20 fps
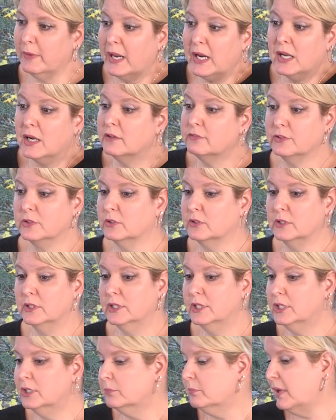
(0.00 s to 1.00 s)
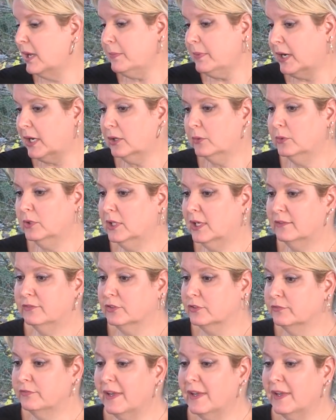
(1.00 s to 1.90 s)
my buyer will offer